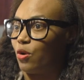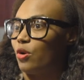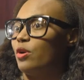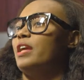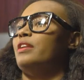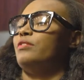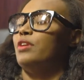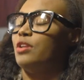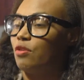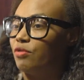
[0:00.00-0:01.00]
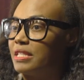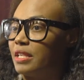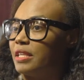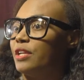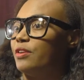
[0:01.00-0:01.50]
or in, you know,
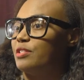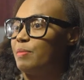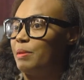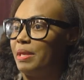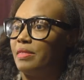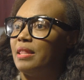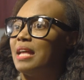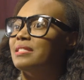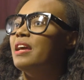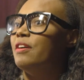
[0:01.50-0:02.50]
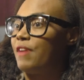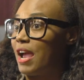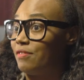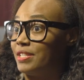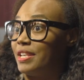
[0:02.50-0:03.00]
recent years, maybe in the last
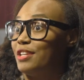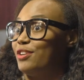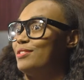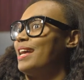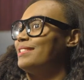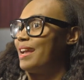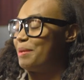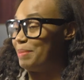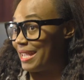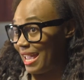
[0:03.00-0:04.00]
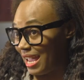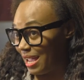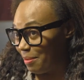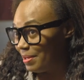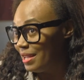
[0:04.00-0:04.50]
5 to 10 years, as I
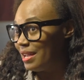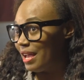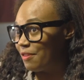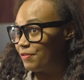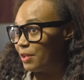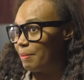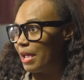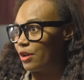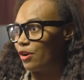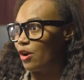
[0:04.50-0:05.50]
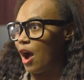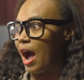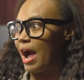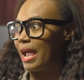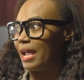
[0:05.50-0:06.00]
became a filmmaker,
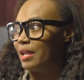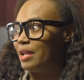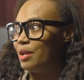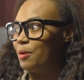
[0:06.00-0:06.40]
I